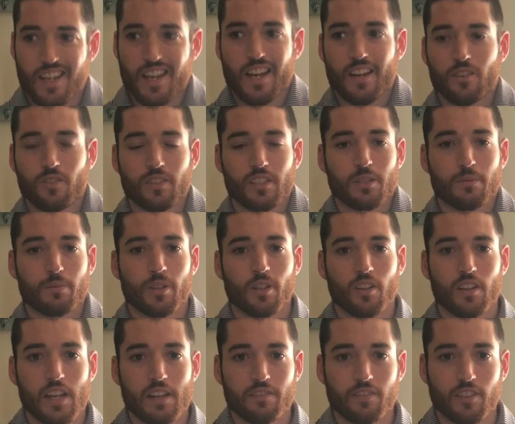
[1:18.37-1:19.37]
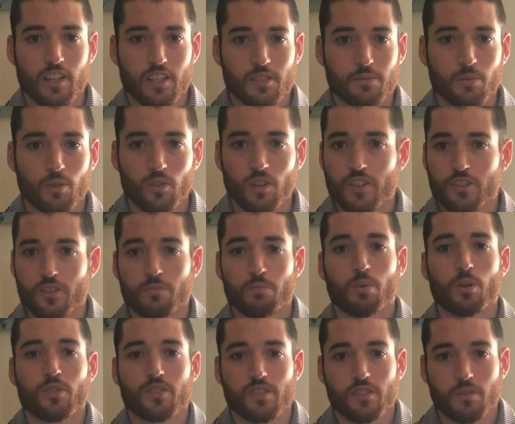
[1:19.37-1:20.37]
I don't need to be all that flexible and just
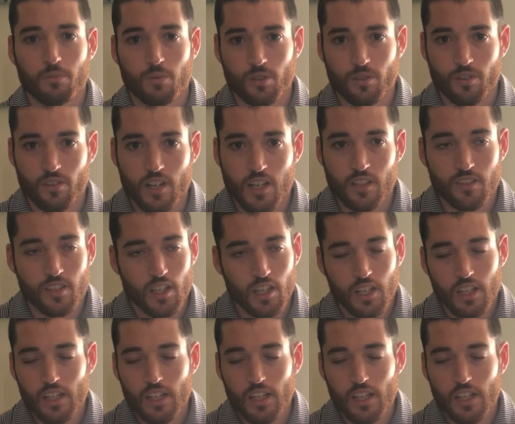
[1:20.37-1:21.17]
push someone around.